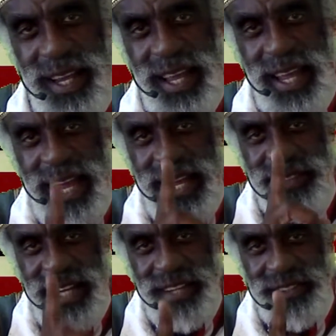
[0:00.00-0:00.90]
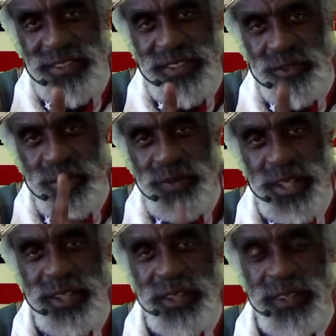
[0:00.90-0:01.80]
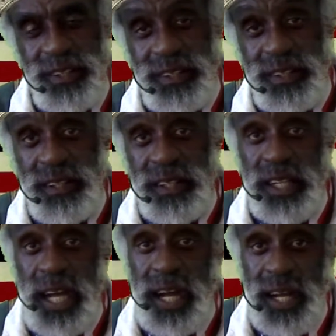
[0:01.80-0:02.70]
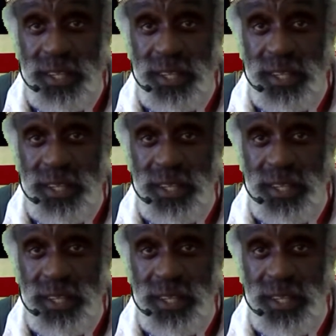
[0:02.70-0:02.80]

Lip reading: has as its central figure God,